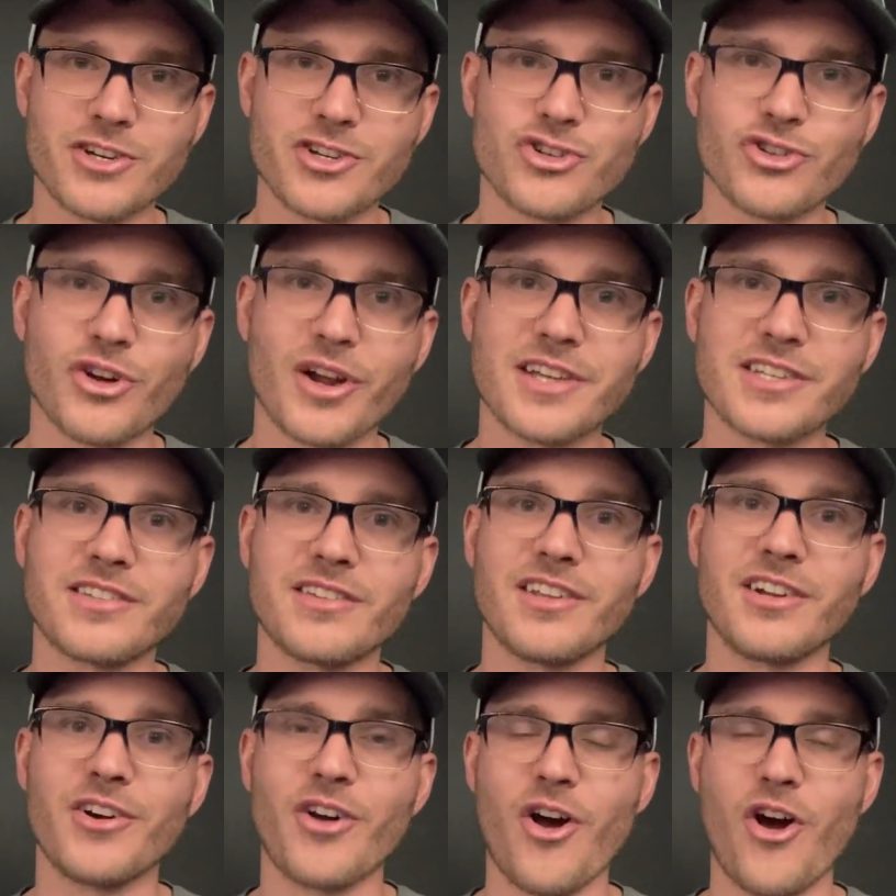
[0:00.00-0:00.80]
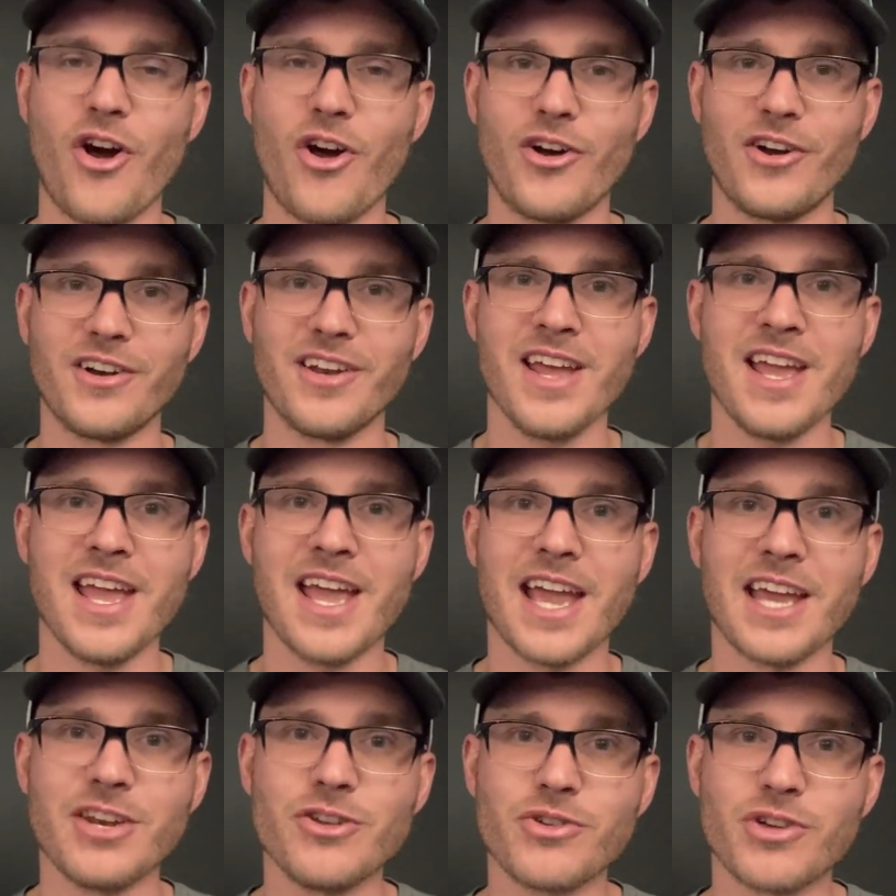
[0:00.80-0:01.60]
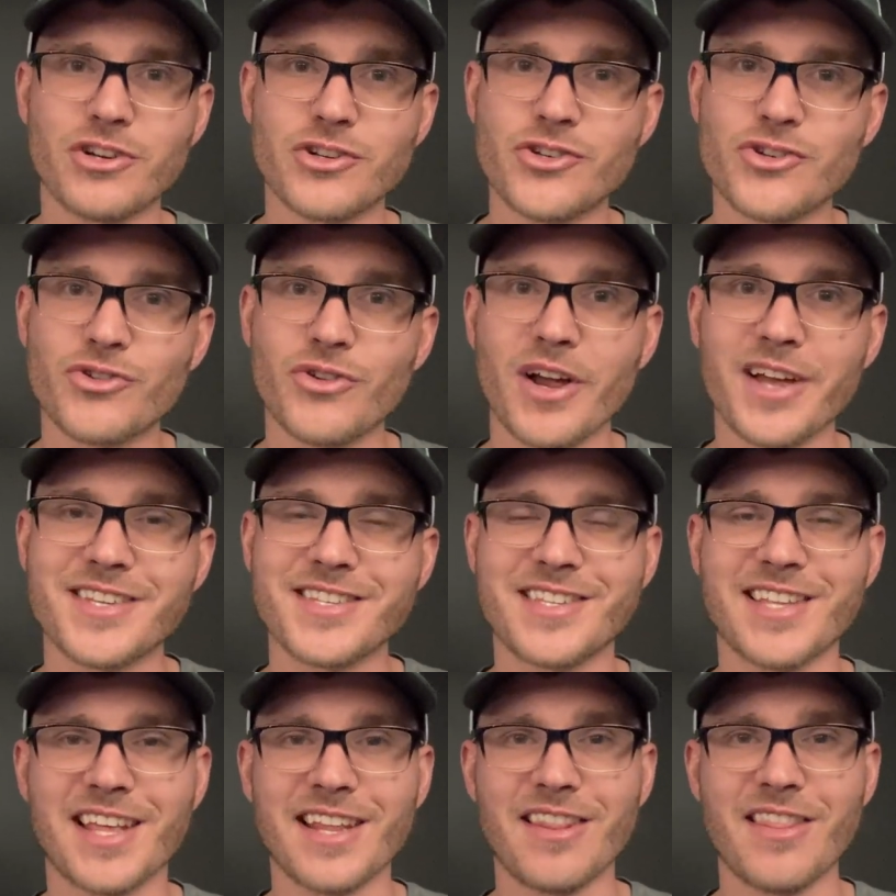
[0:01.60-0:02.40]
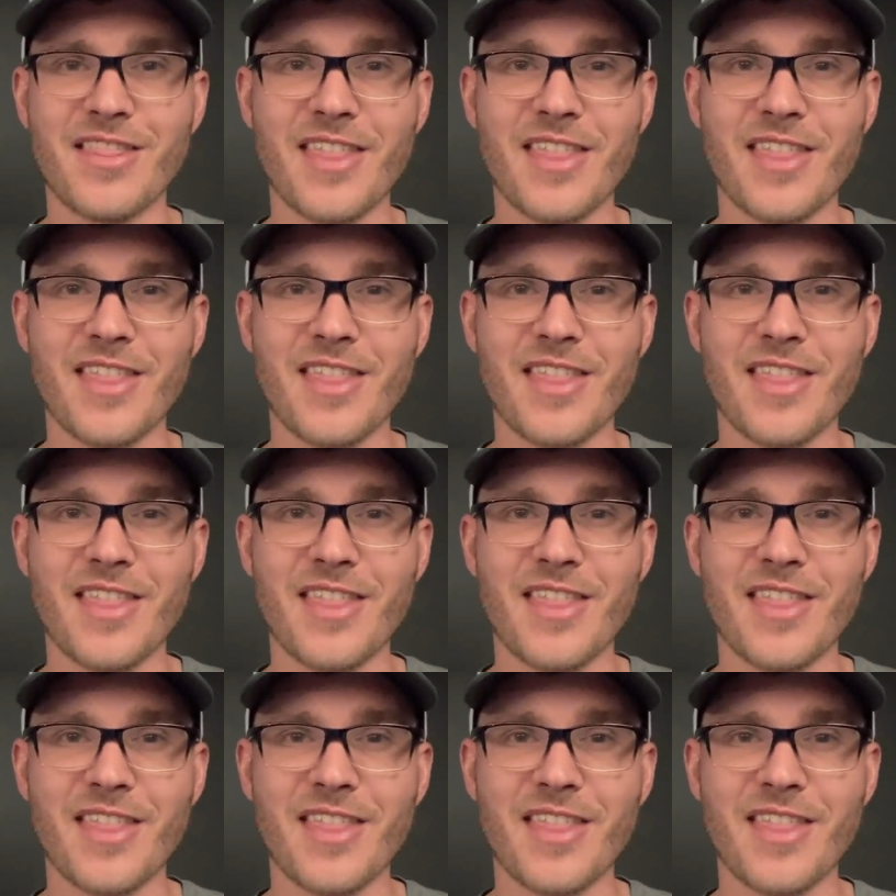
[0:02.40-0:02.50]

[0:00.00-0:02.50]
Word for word: trust their heart and you can trust that